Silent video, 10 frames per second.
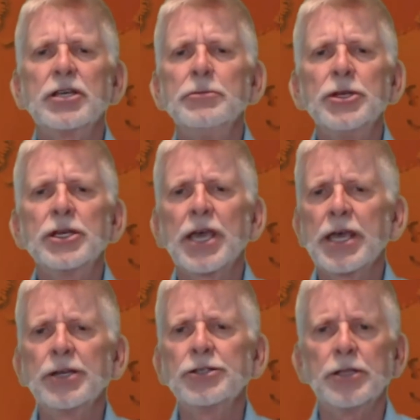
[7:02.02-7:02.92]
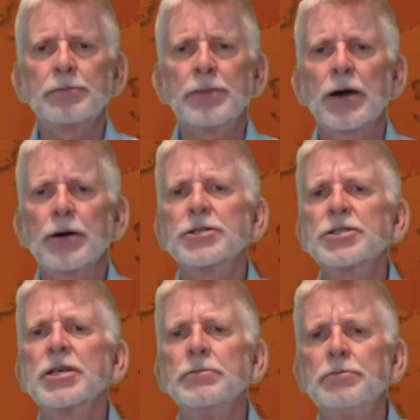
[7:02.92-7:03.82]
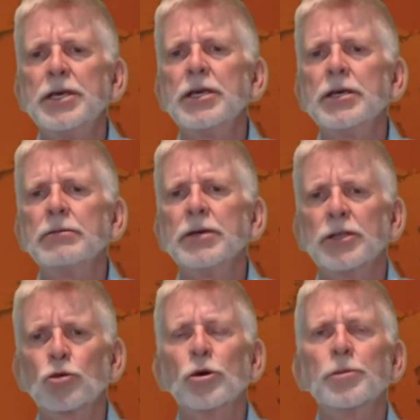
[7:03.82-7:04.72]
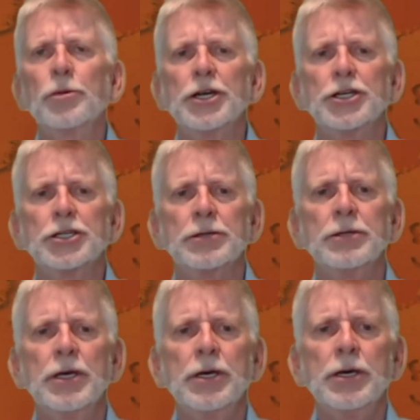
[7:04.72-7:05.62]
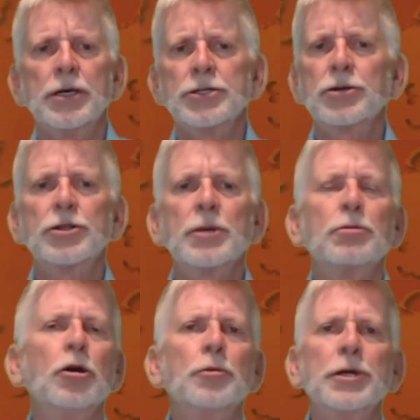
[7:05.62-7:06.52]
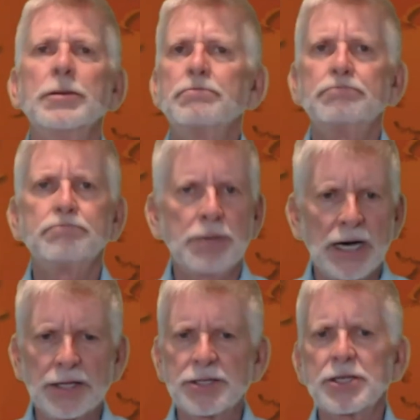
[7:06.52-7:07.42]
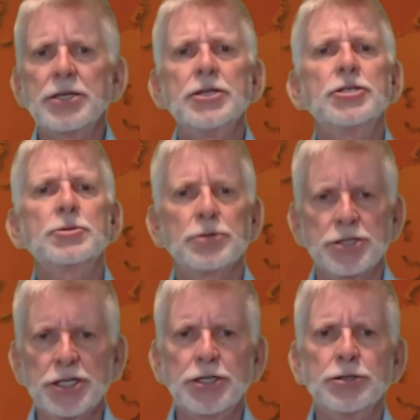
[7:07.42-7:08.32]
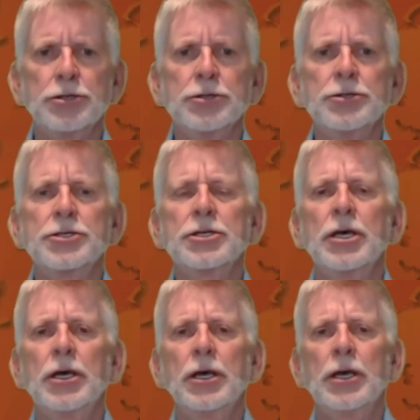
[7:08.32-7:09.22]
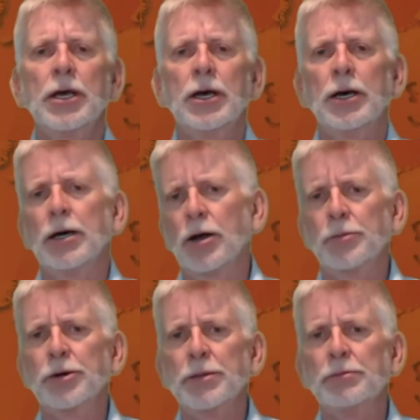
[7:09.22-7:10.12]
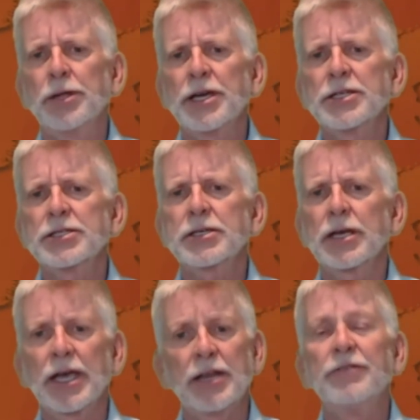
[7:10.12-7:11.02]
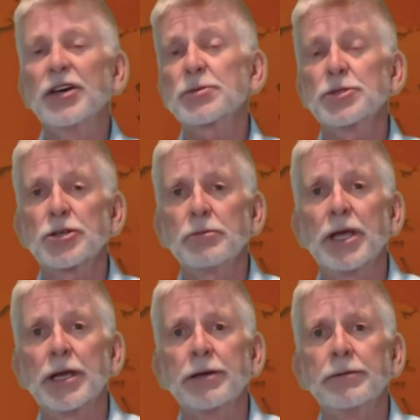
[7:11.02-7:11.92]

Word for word: communicated to the powers that be in the corporation so the appropriate policies, procedures are put in place and investments are made?